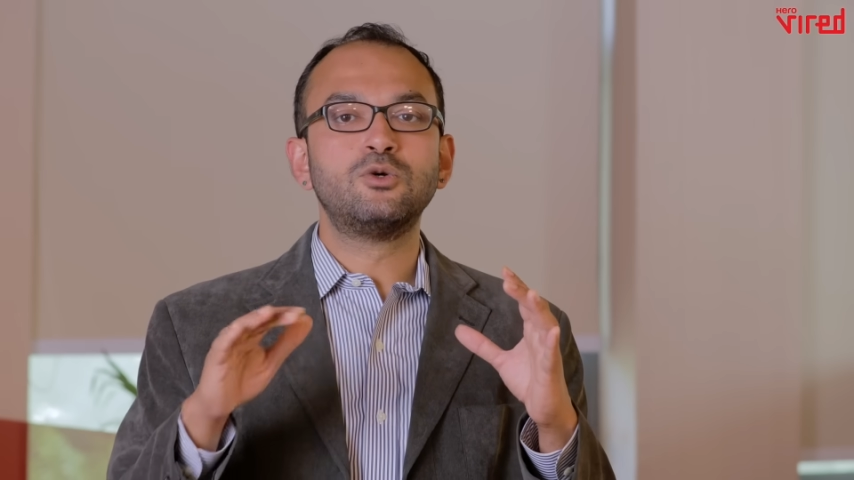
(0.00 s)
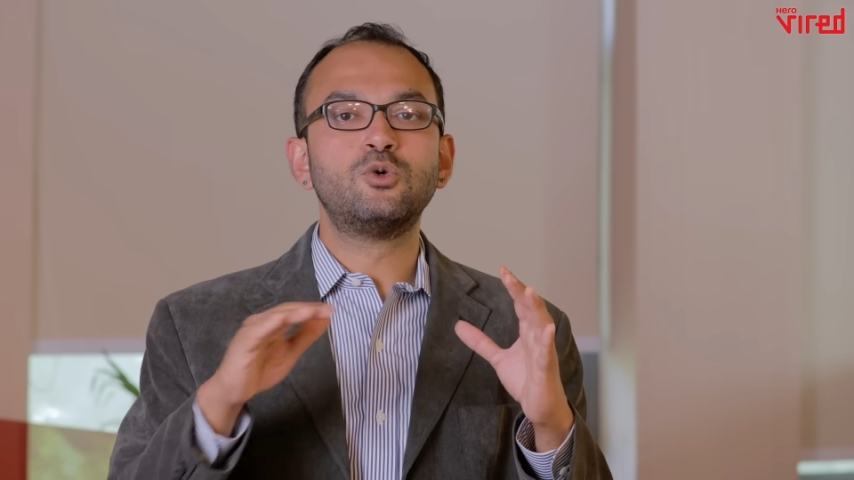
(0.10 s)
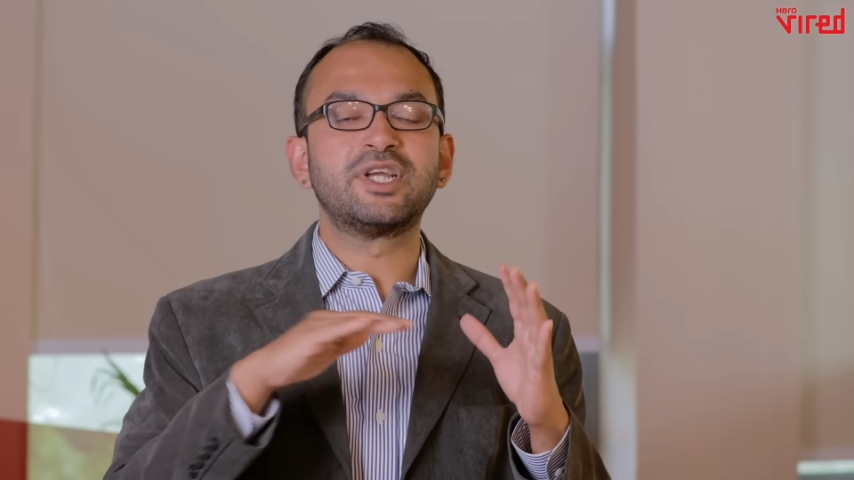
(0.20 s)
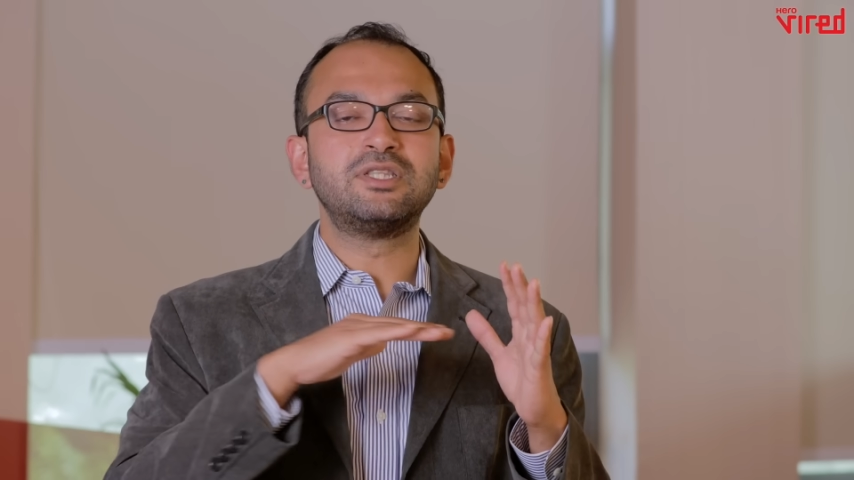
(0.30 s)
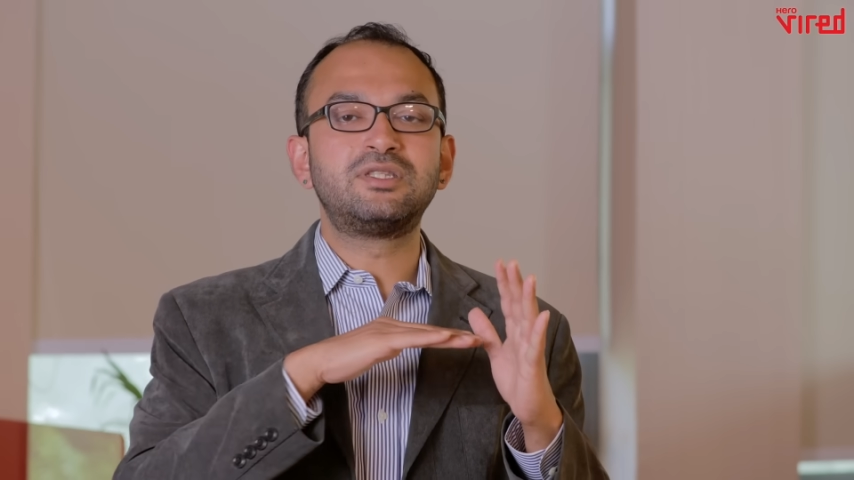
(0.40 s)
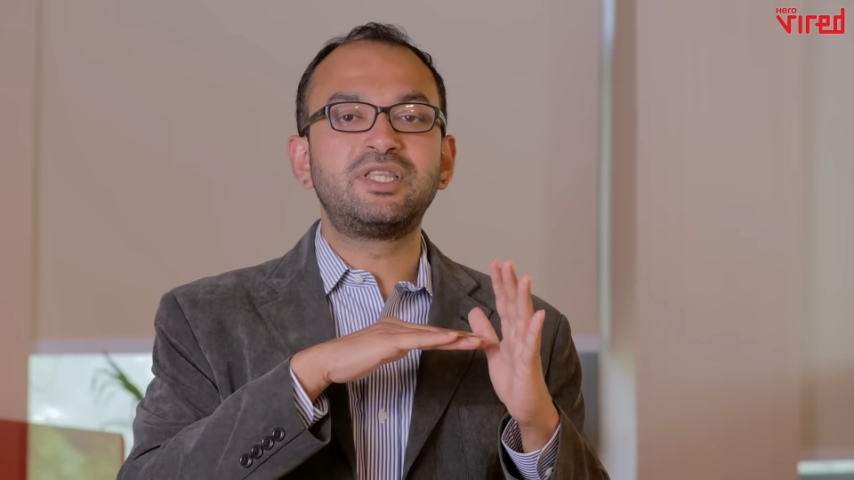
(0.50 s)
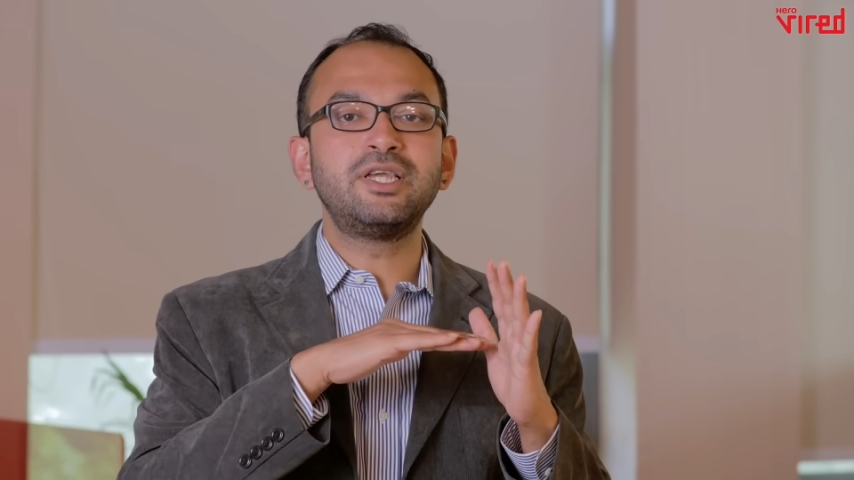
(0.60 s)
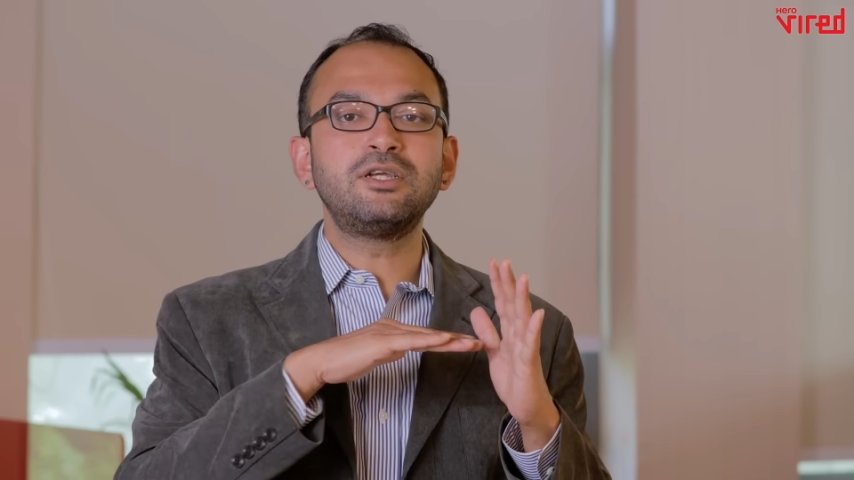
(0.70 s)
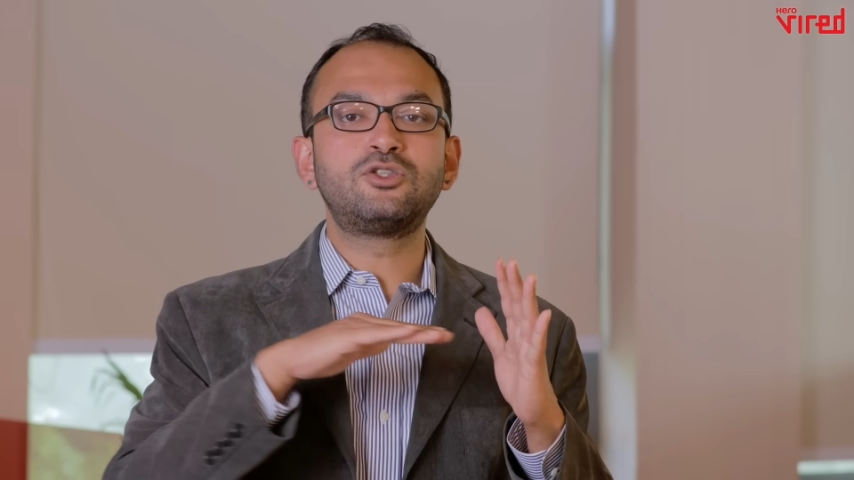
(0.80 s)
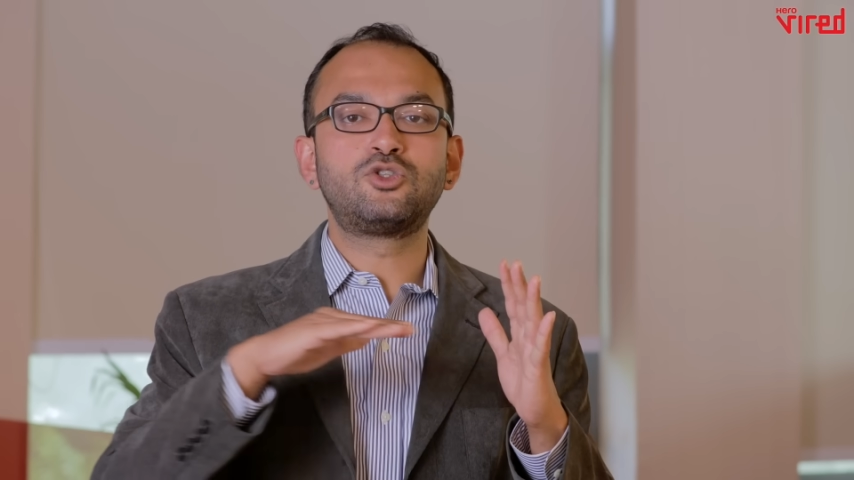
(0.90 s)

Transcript: who can think